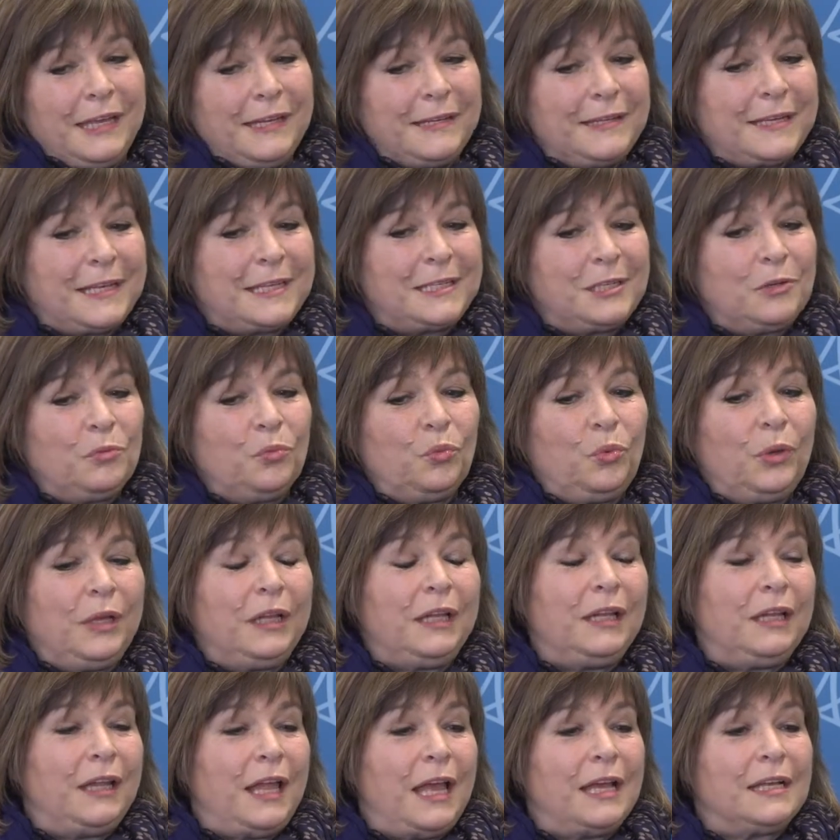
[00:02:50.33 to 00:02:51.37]
doesn't
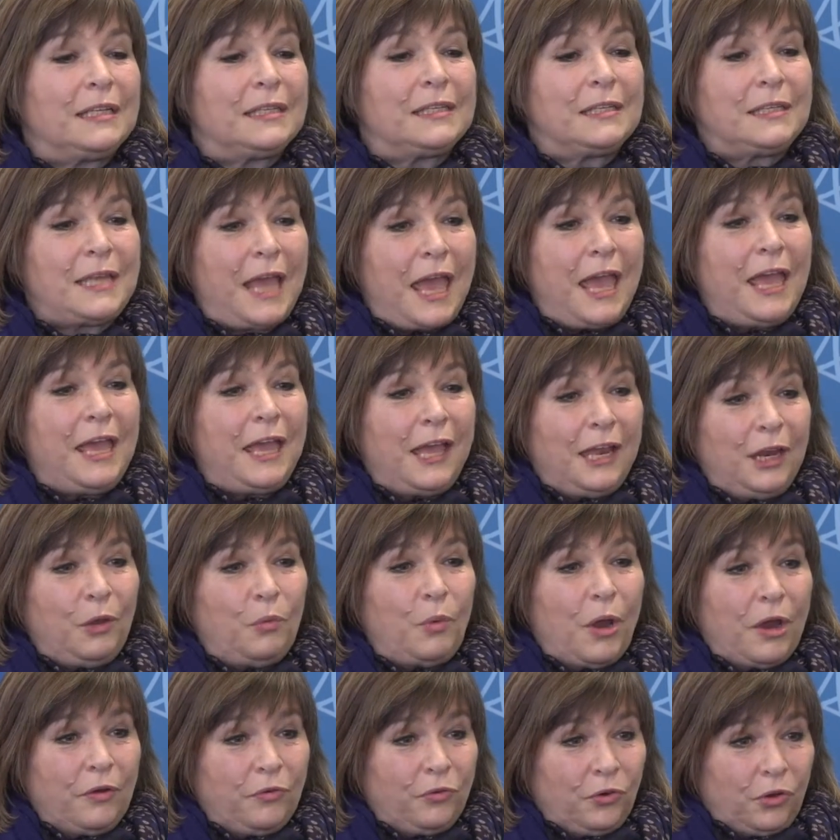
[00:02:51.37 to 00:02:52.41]
really like staying
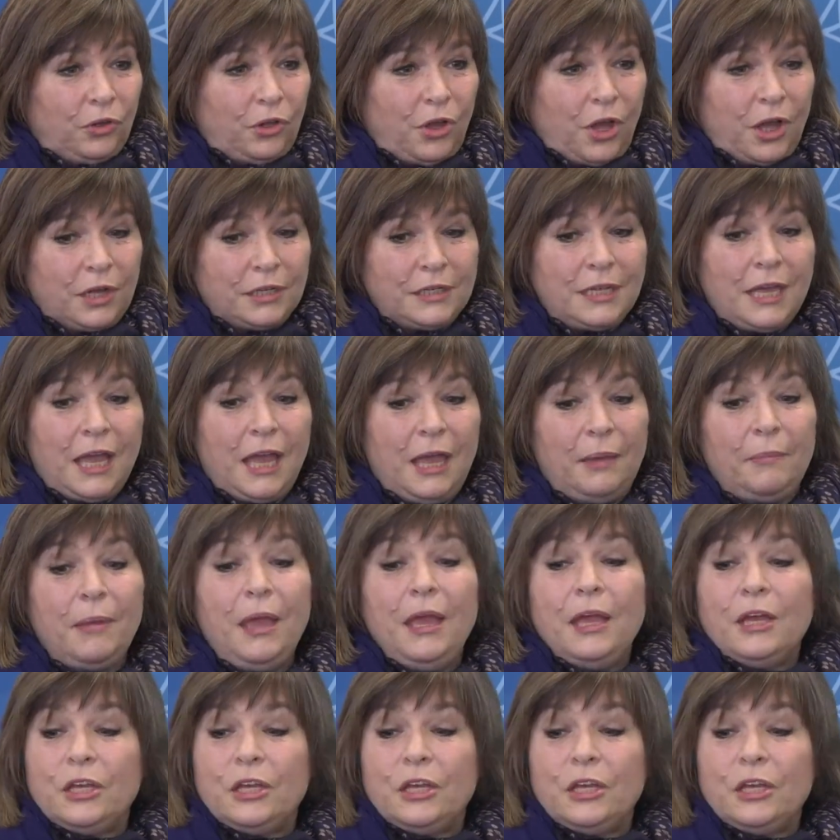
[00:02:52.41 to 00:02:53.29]
anywhere for a long time.